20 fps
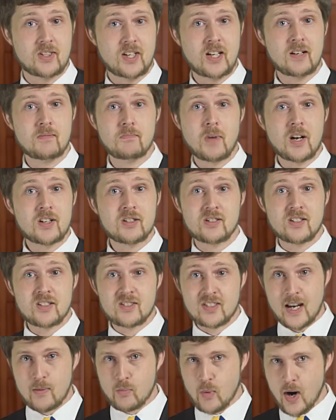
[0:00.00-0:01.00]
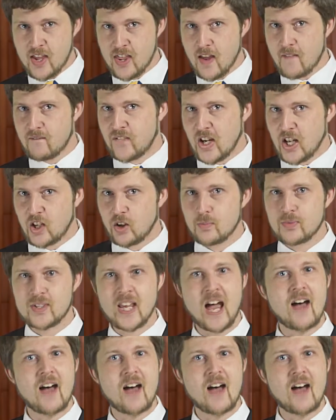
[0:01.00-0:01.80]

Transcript: in much the same way that films